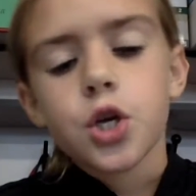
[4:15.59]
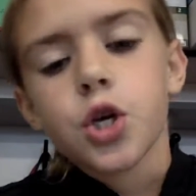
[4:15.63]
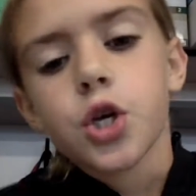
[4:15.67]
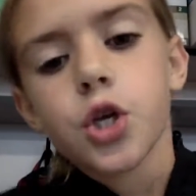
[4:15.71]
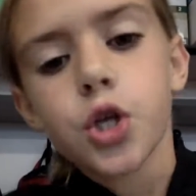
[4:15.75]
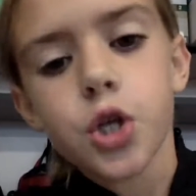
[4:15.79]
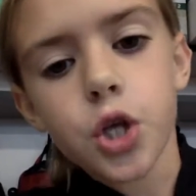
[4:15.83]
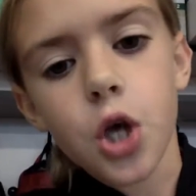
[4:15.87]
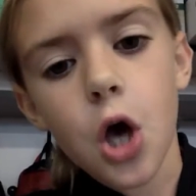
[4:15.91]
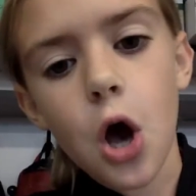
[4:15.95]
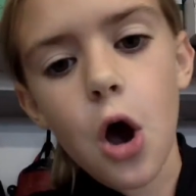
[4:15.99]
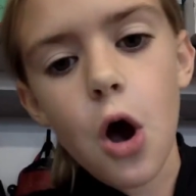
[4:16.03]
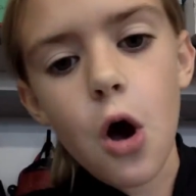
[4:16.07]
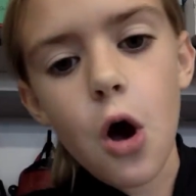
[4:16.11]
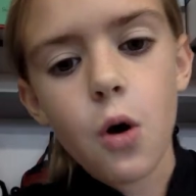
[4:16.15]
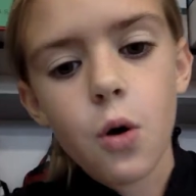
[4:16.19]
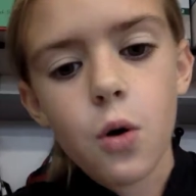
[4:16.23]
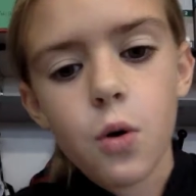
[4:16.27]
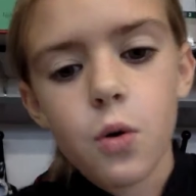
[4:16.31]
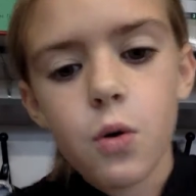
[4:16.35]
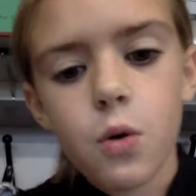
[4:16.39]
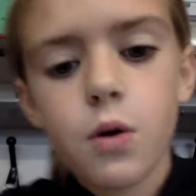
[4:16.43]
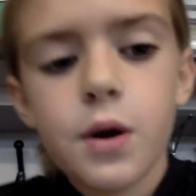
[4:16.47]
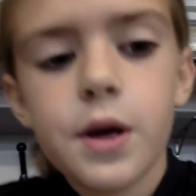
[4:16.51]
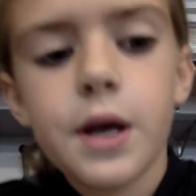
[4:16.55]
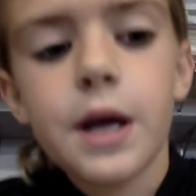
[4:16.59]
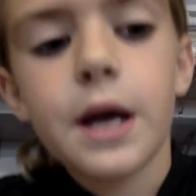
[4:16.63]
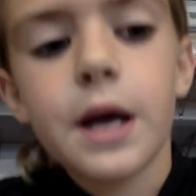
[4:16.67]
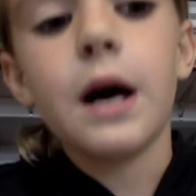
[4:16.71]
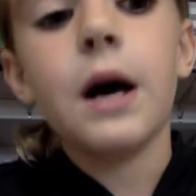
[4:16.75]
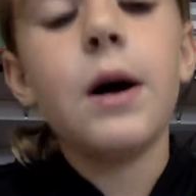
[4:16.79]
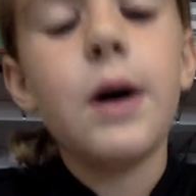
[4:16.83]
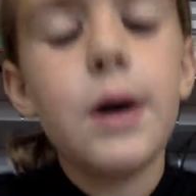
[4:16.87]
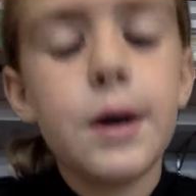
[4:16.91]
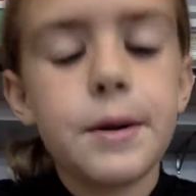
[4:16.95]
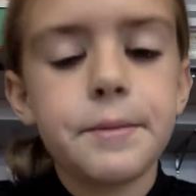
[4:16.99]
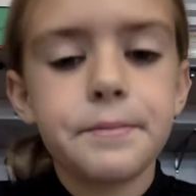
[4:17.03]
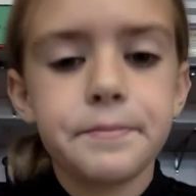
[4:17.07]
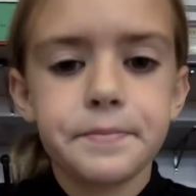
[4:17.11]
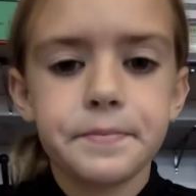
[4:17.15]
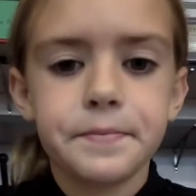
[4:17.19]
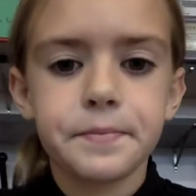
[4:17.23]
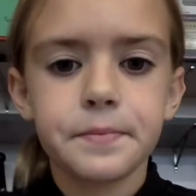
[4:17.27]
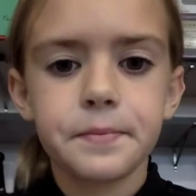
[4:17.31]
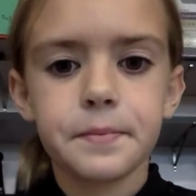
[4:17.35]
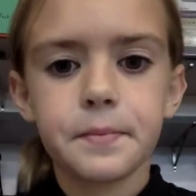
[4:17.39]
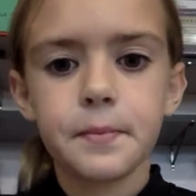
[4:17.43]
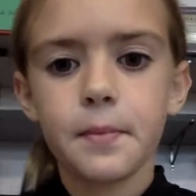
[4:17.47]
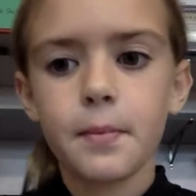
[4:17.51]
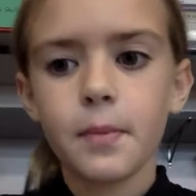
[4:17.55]
So
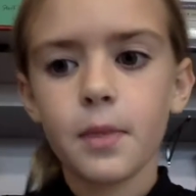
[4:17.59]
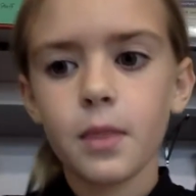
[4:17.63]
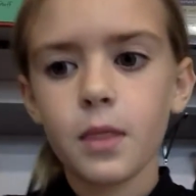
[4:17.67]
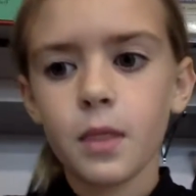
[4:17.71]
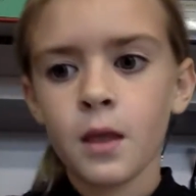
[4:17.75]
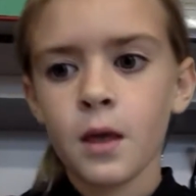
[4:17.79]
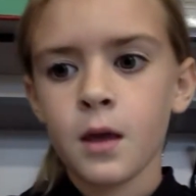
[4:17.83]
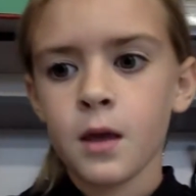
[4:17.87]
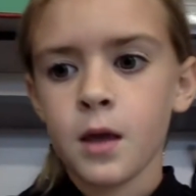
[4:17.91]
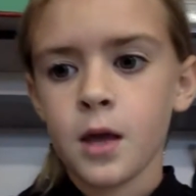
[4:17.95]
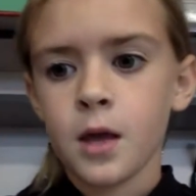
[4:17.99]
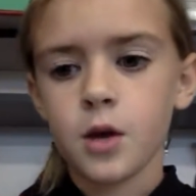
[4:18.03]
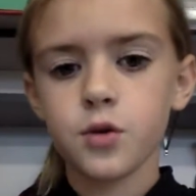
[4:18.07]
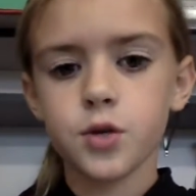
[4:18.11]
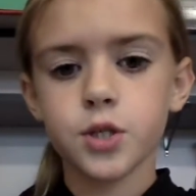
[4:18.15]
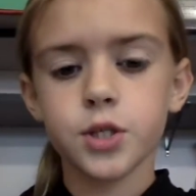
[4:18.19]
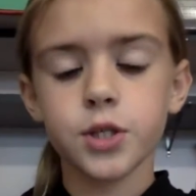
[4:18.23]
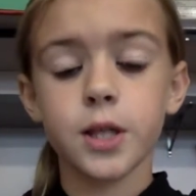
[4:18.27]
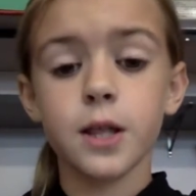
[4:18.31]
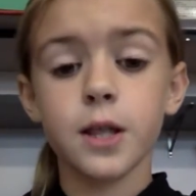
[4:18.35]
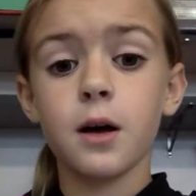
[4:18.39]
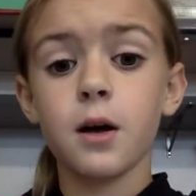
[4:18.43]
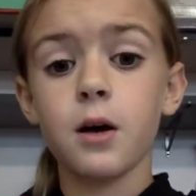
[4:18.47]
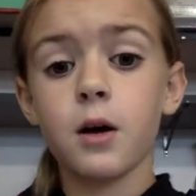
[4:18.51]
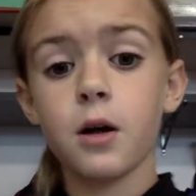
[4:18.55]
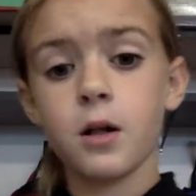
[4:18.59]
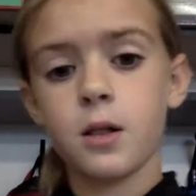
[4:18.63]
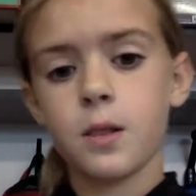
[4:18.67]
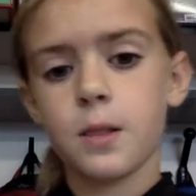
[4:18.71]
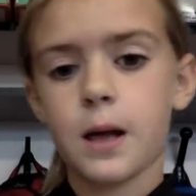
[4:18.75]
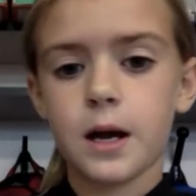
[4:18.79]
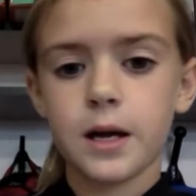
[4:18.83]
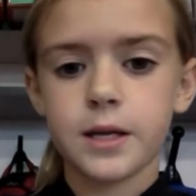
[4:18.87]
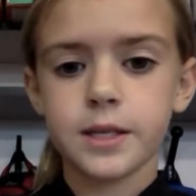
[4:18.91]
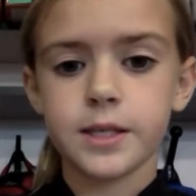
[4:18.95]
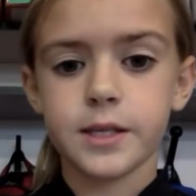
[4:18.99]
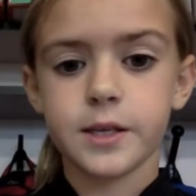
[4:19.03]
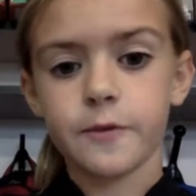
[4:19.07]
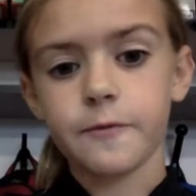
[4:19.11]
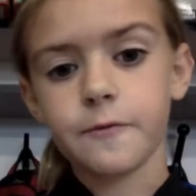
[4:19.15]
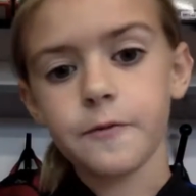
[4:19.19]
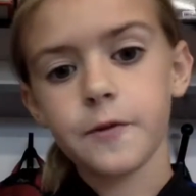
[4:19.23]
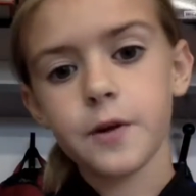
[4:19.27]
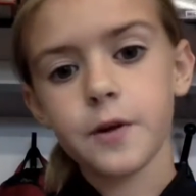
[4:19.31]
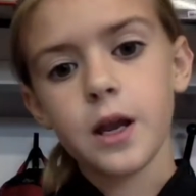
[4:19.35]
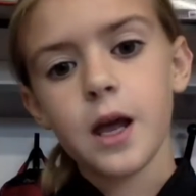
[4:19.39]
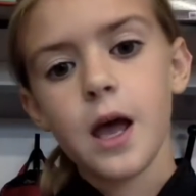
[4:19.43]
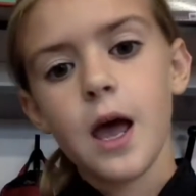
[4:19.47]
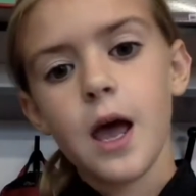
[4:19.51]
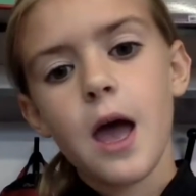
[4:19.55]
it was a lot
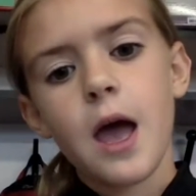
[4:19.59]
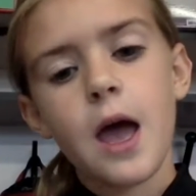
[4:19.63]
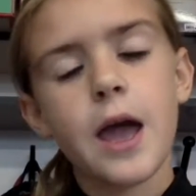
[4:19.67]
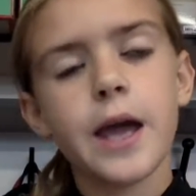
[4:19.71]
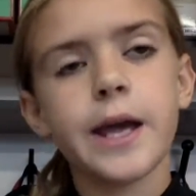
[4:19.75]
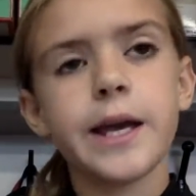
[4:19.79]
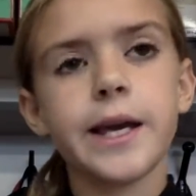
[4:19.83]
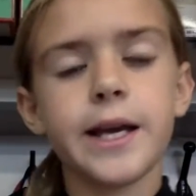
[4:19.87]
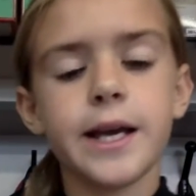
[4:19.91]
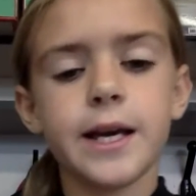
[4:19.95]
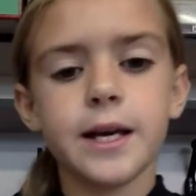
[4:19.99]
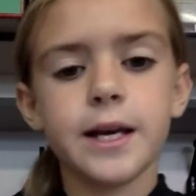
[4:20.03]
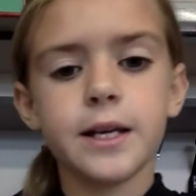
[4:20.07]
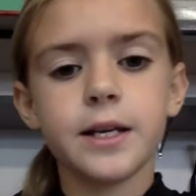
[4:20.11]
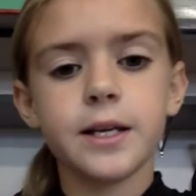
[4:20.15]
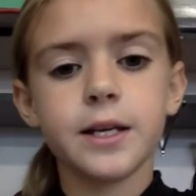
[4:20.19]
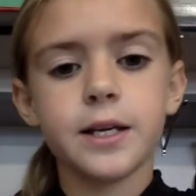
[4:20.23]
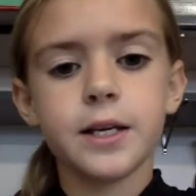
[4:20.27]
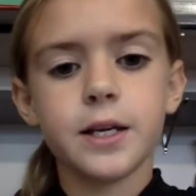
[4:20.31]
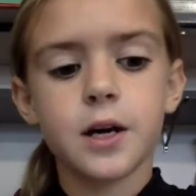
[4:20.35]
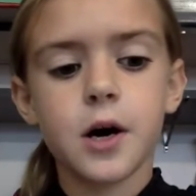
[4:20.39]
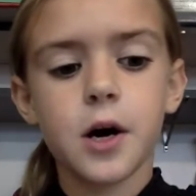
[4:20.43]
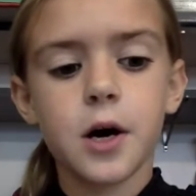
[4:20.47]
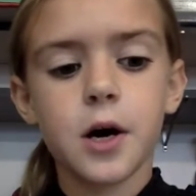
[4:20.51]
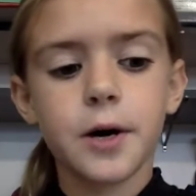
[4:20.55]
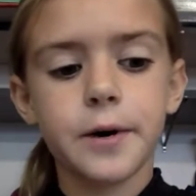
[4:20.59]
different, and